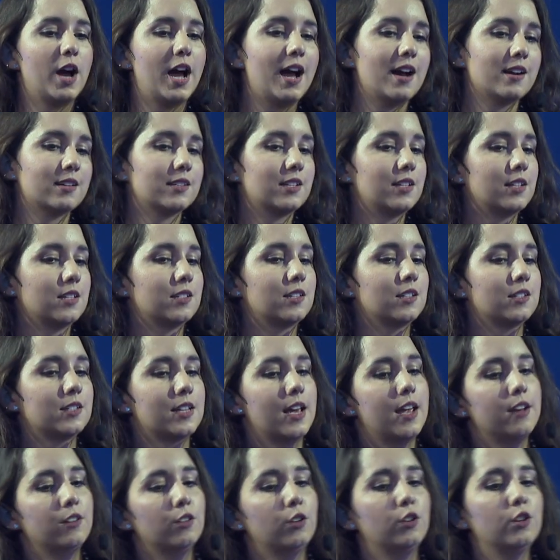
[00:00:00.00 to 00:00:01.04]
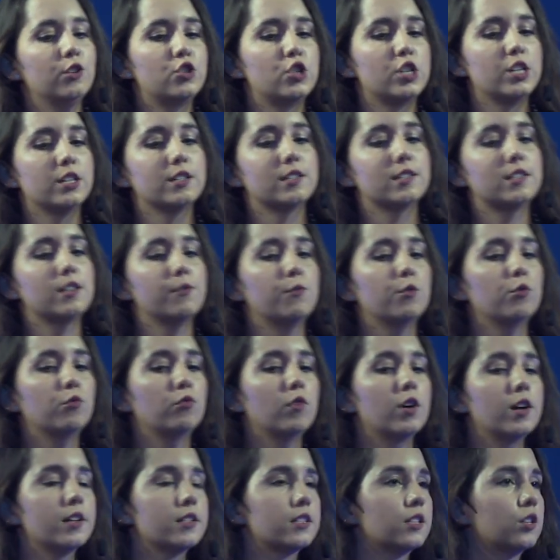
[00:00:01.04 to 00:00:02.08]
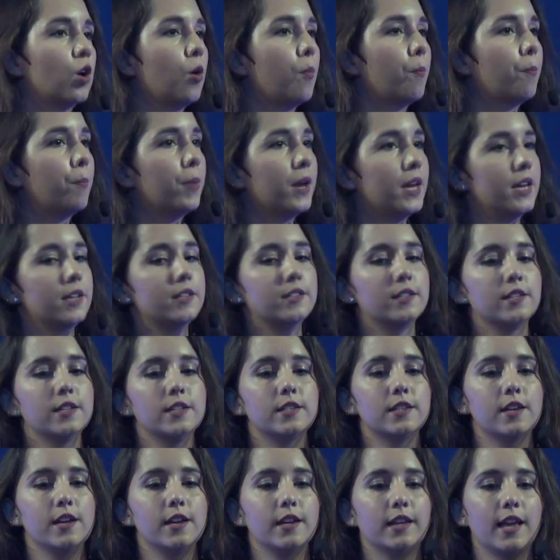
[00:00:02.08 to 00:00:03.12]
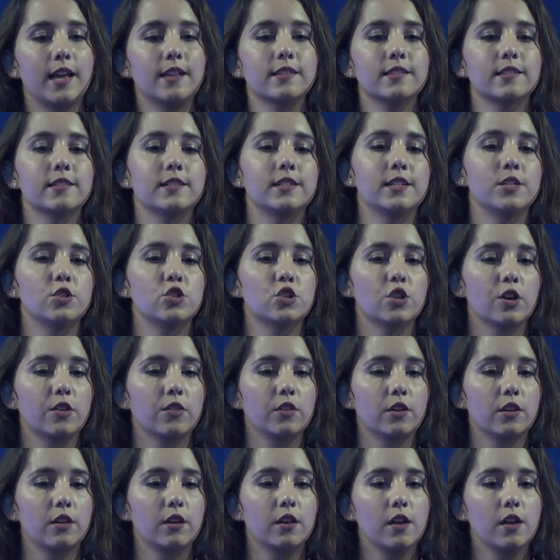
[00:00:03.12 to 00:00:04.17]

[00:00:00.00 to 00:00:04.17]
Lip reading: access to technology and civil rights are not pitted against each other.